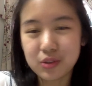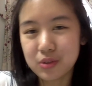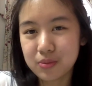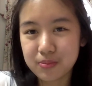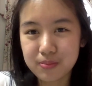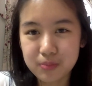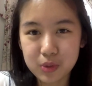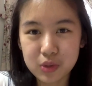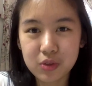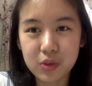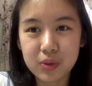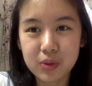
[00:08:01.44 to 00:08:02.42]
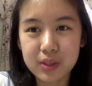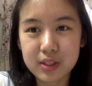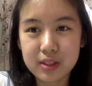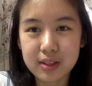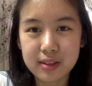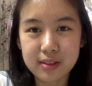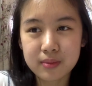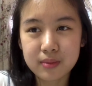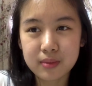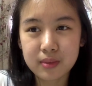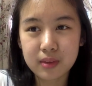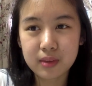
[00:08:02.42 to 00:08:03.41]
Push forward
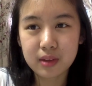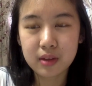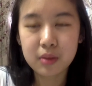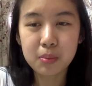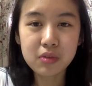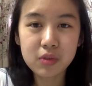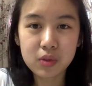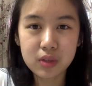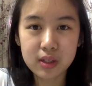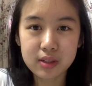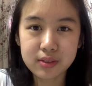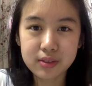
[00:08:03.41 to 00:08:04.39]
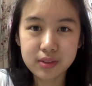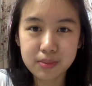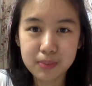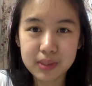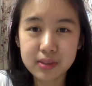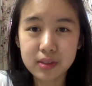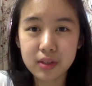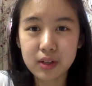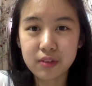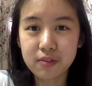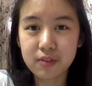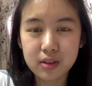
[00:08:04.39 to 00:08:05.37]
and above all else, mental health
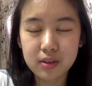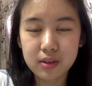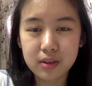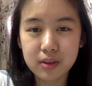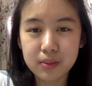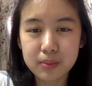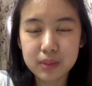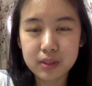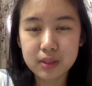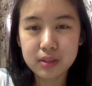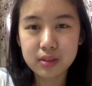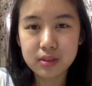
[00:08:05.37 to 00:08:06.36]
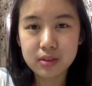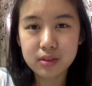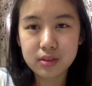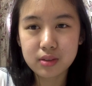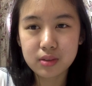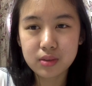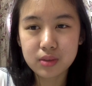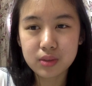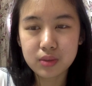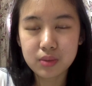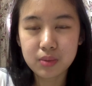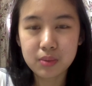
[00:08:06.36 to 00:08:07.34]
first. Please always
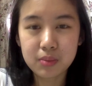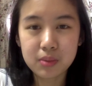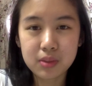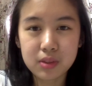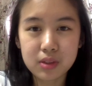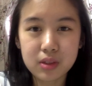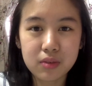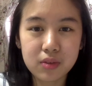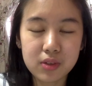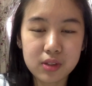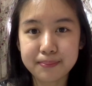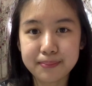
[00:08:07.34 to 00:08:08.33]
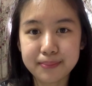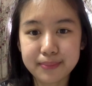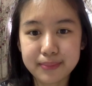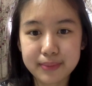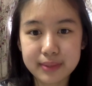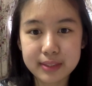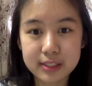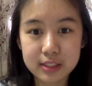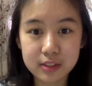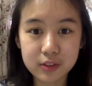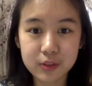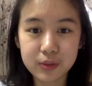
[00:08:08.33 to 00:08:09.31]
remember to give yourself gentle
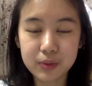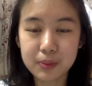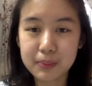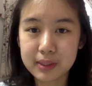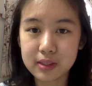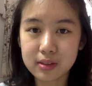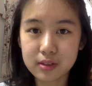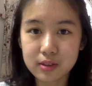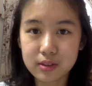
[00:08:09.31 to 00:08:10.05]
reminders.